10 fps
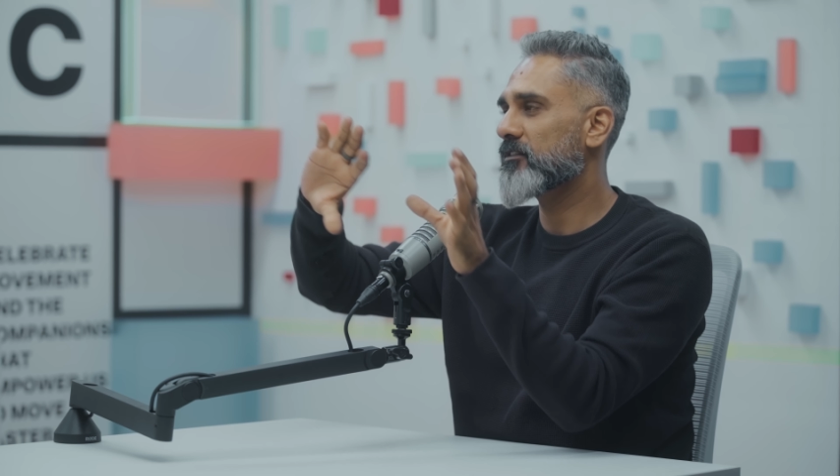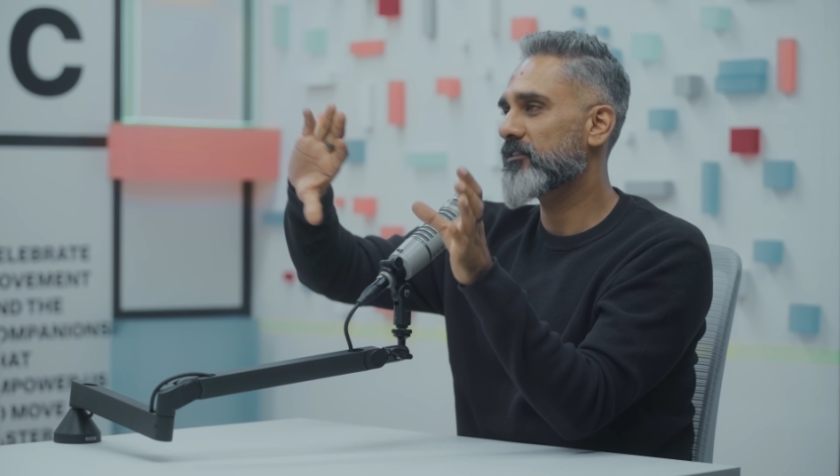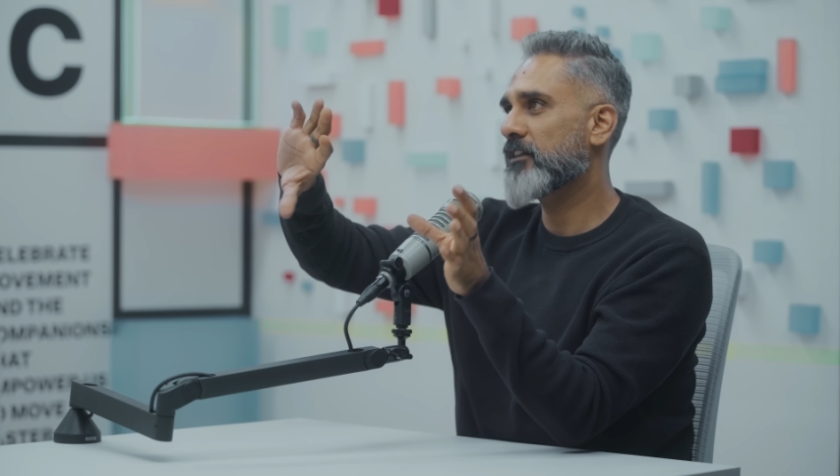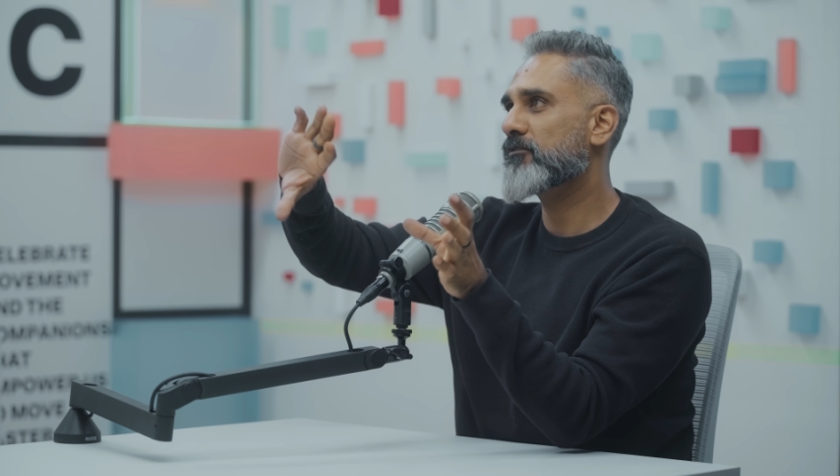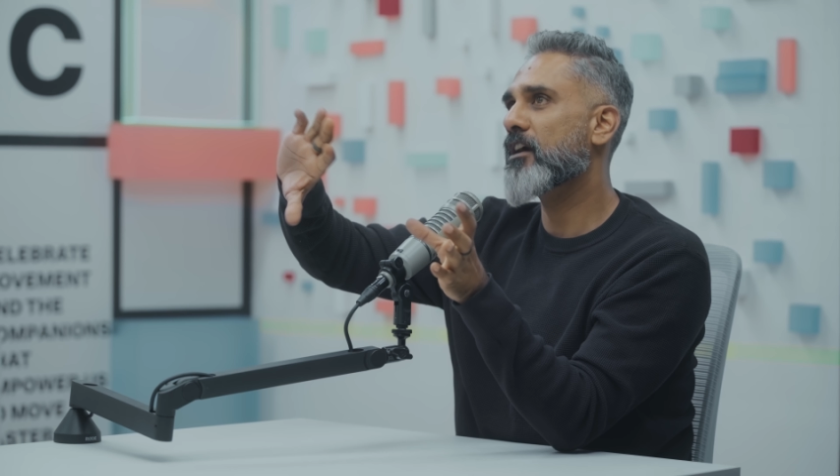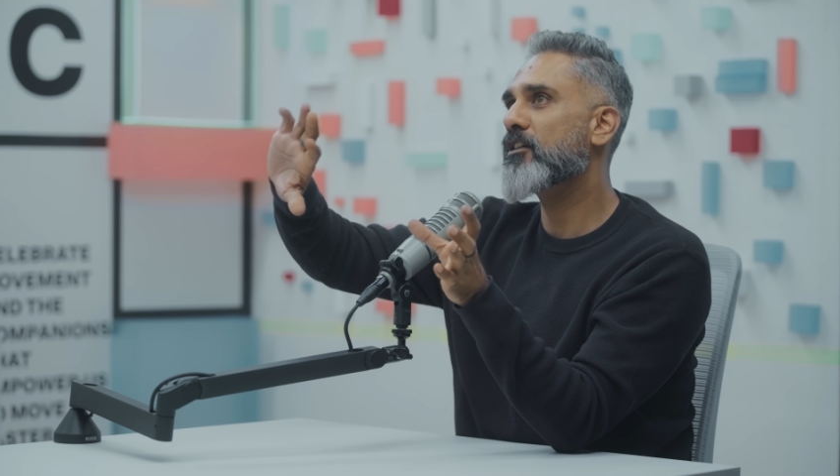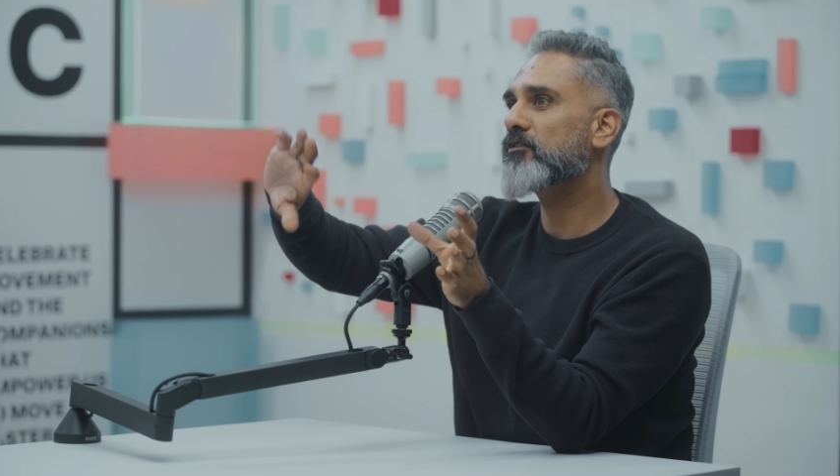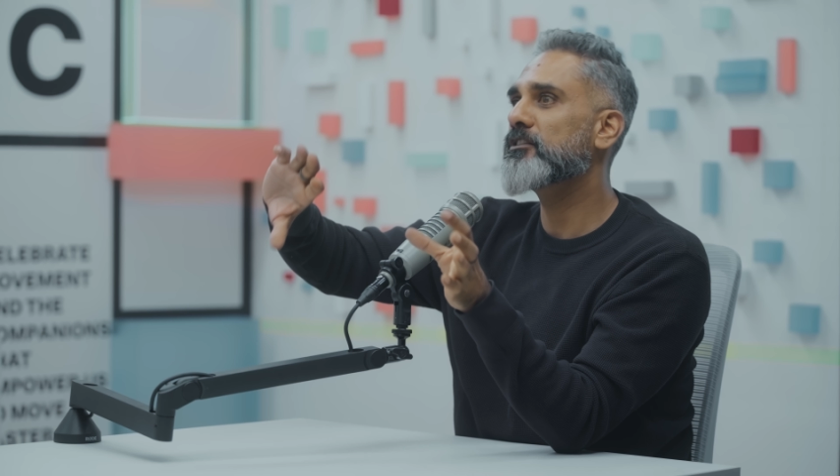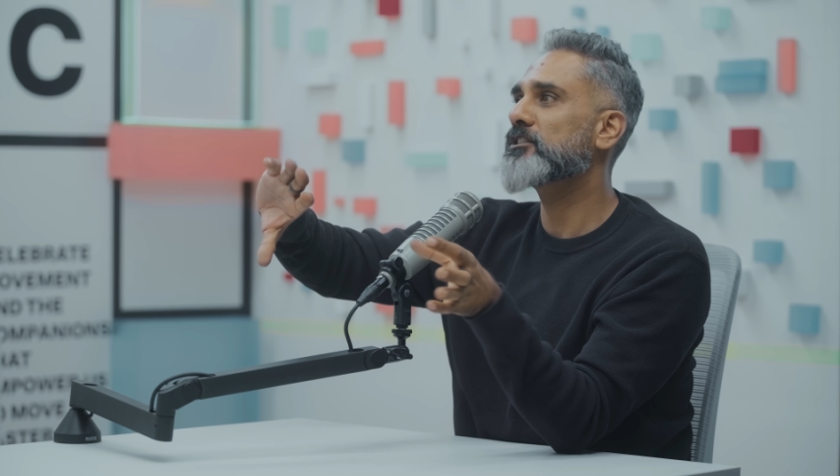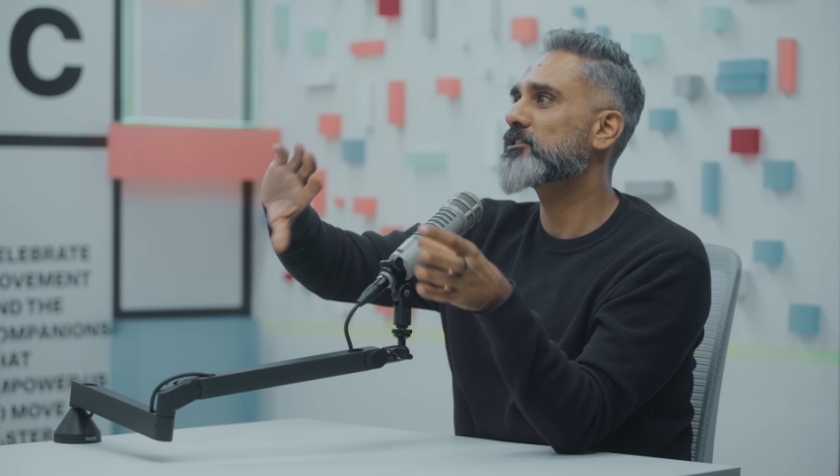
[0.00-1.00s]
in front
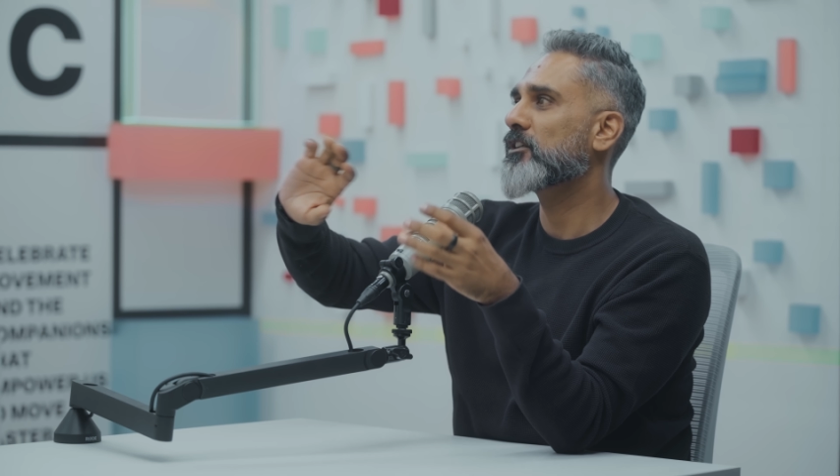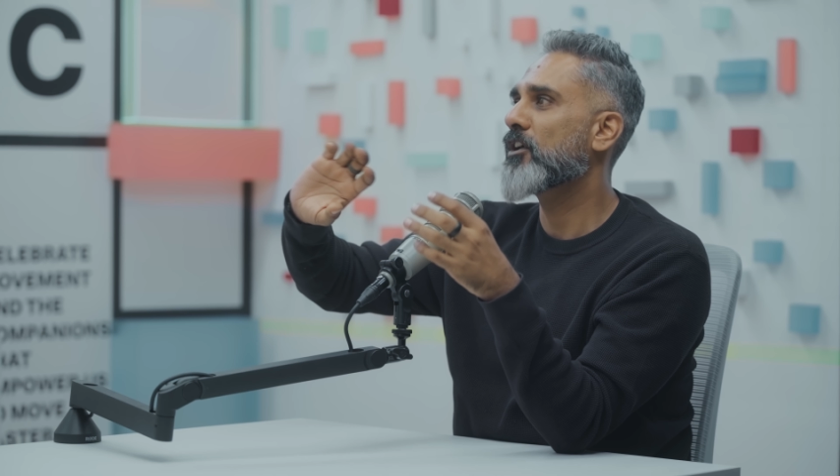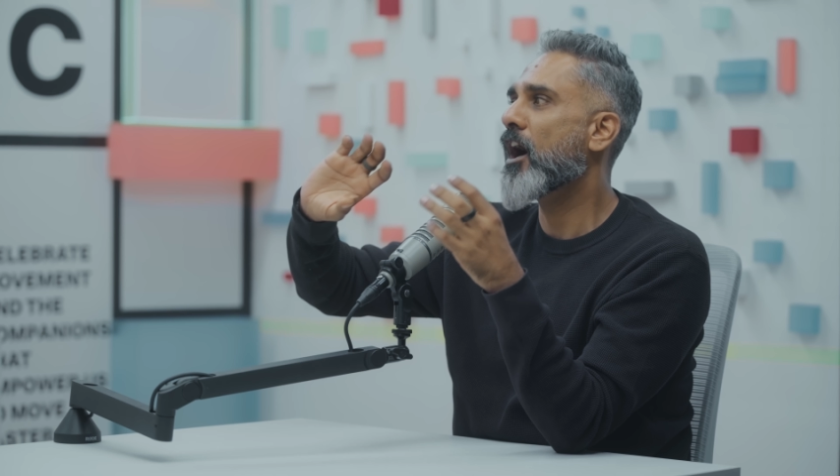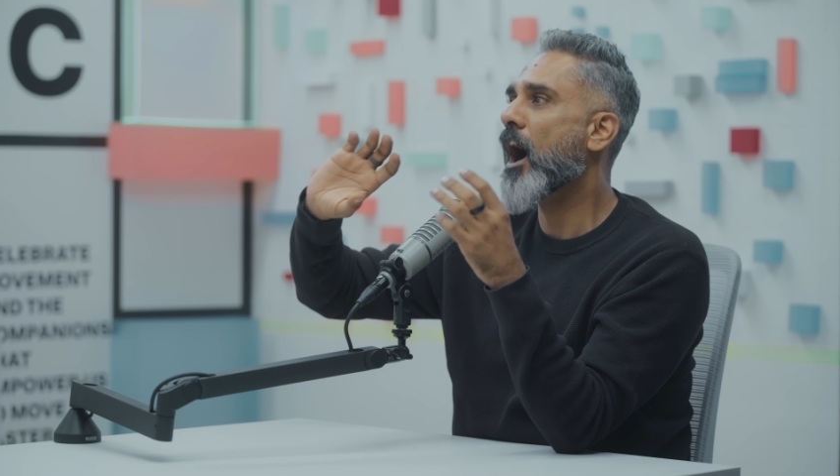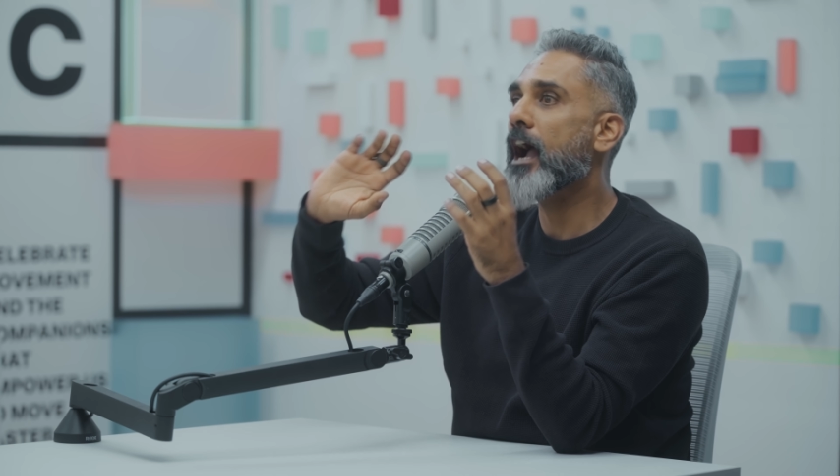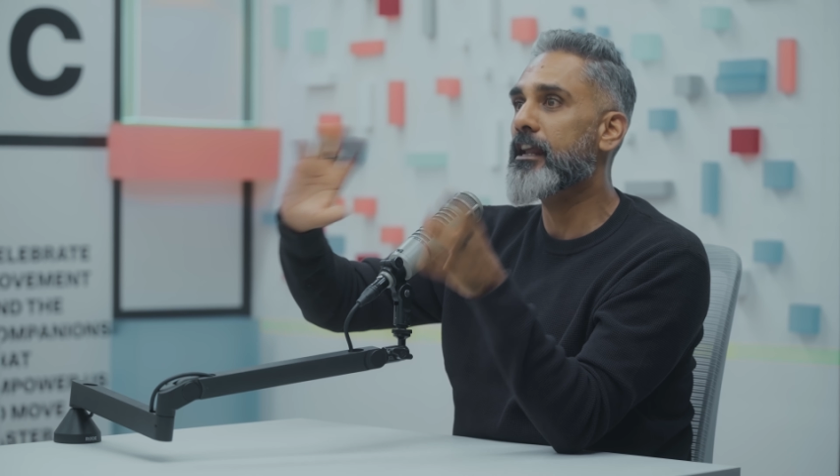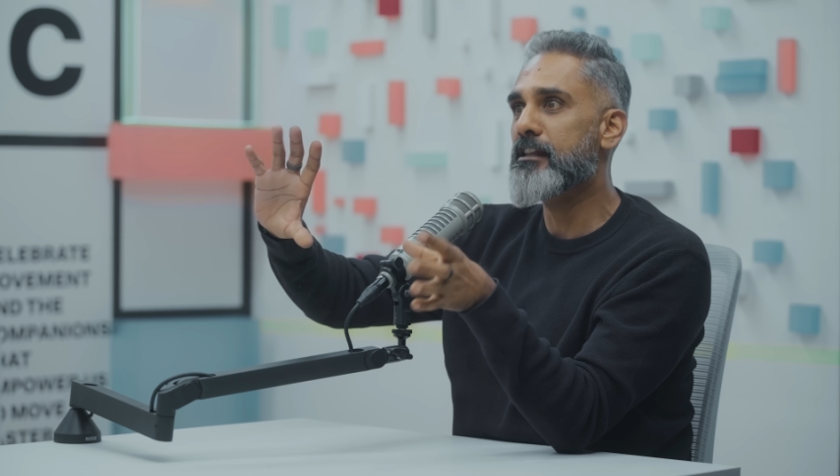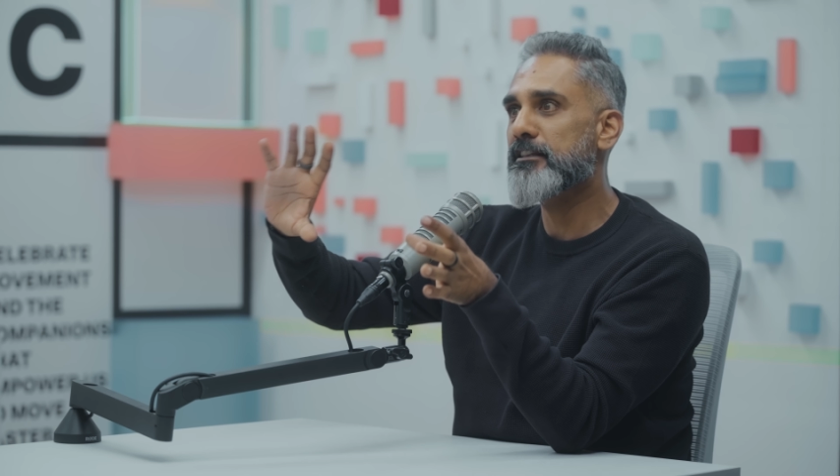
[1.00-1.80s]
of this highly